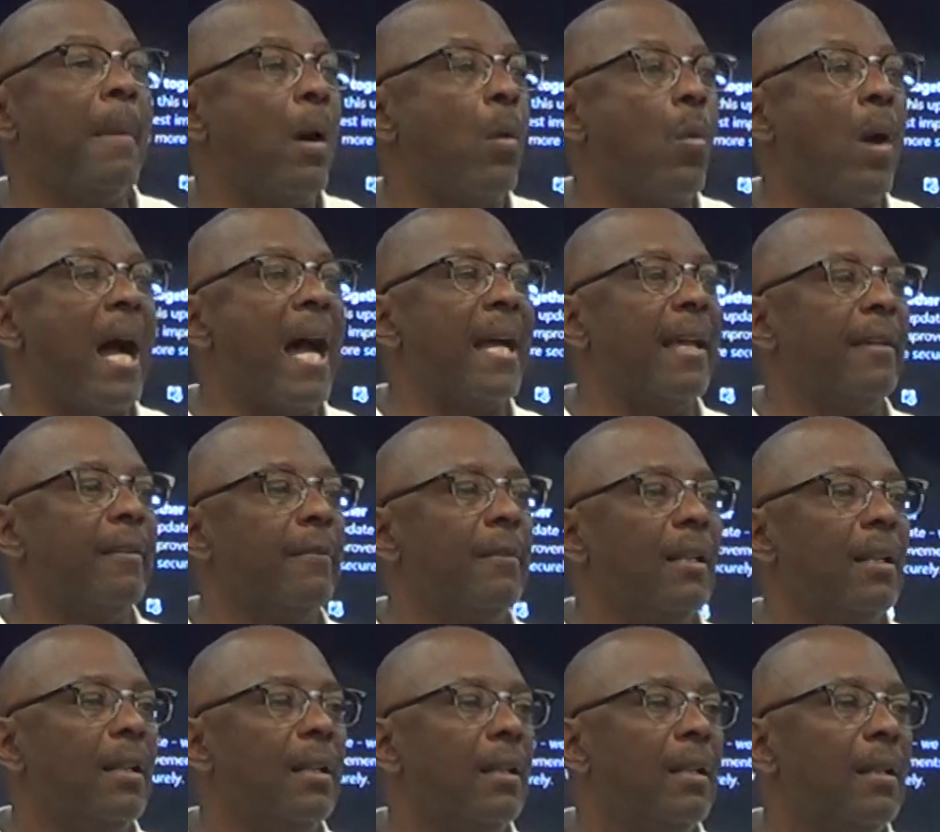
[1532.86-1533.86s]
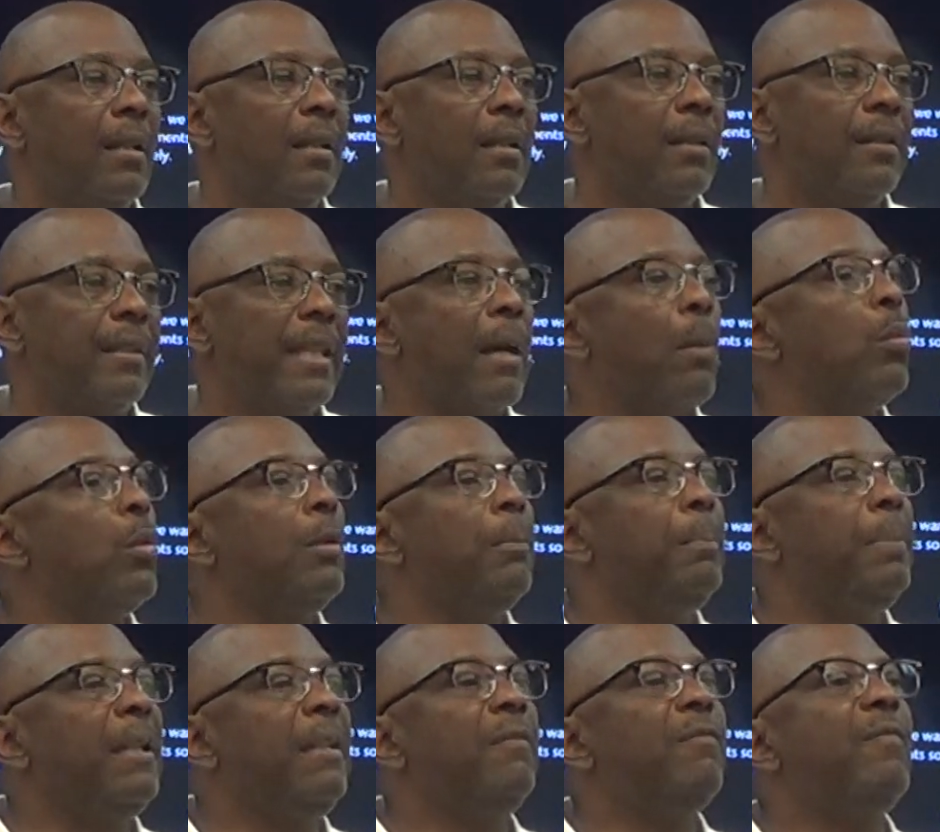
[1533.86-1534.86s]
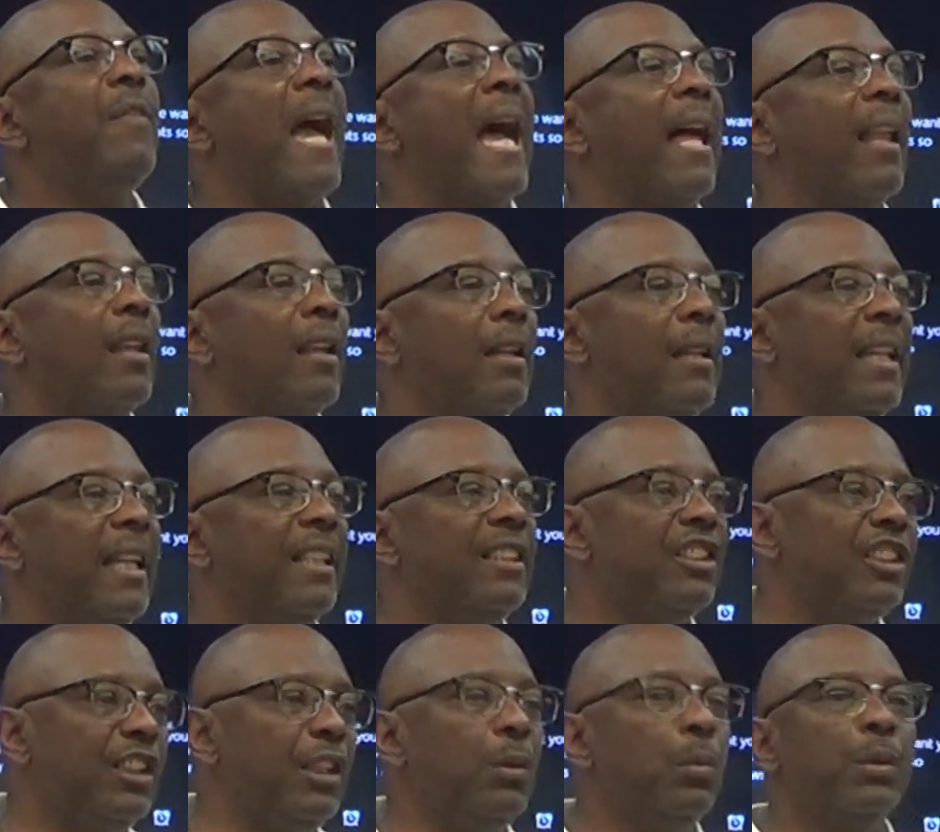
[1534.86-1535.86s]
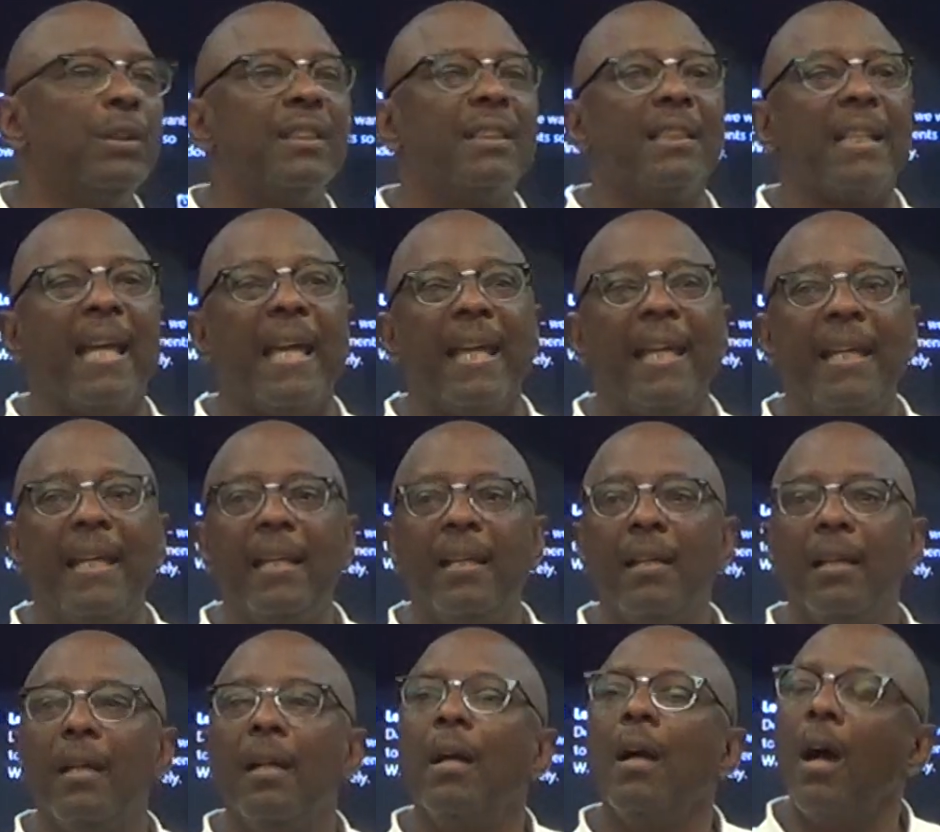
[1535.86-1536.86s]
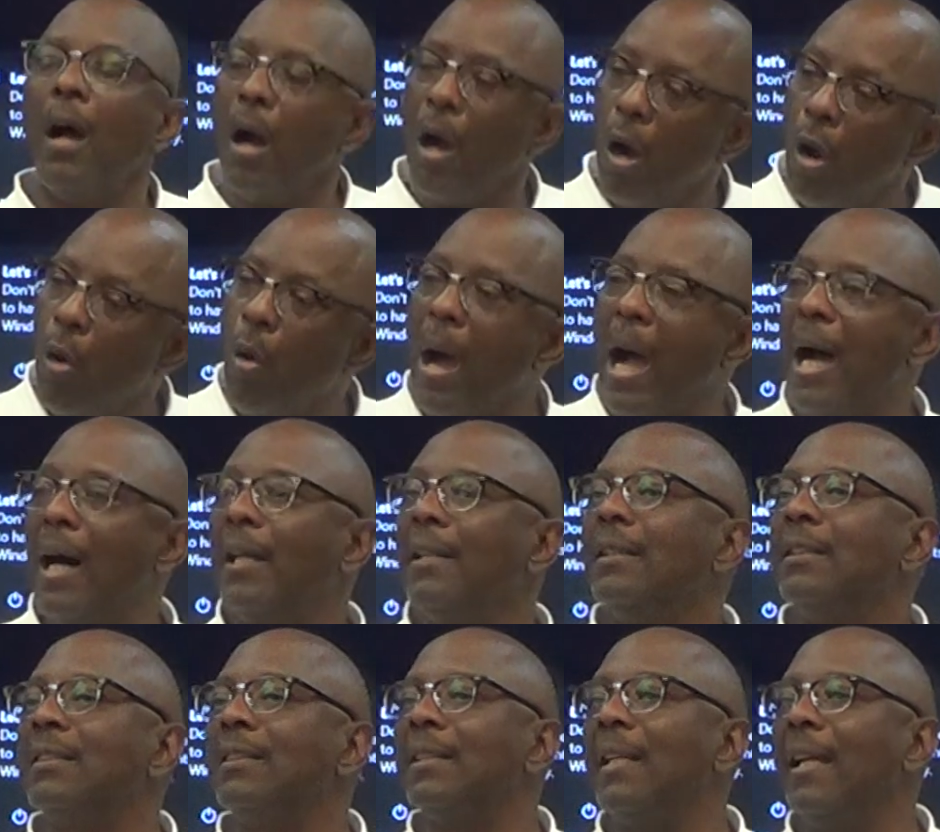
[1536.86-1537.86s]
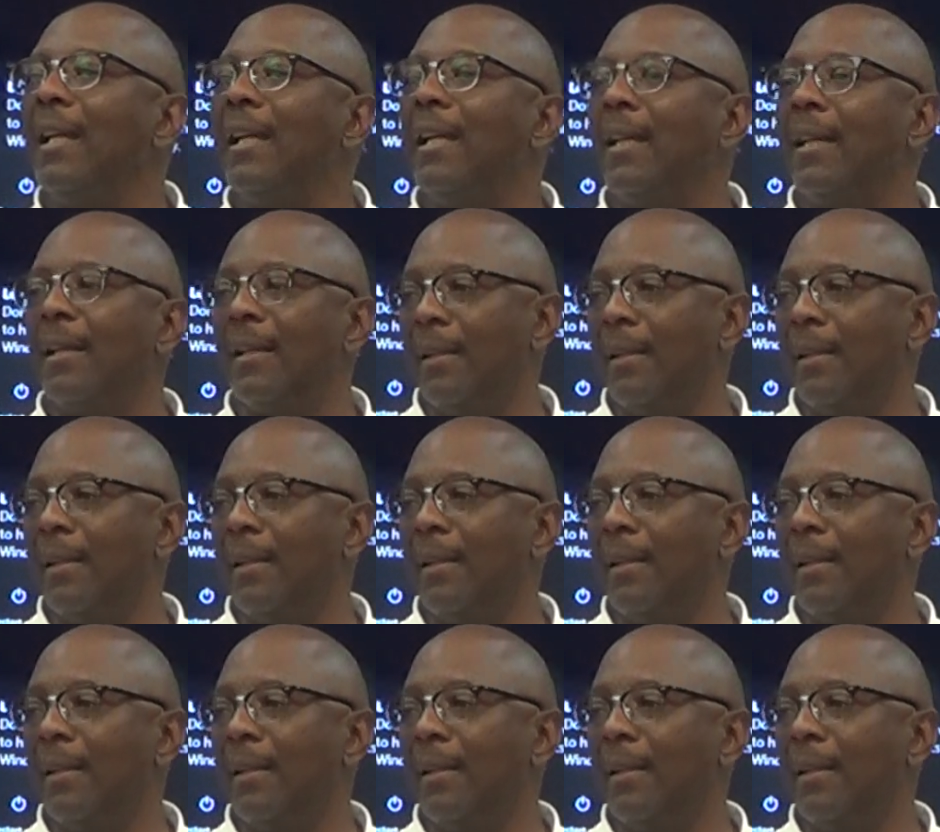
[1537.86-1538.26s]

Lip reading: my wife that would be valid and she would say, oh, I understand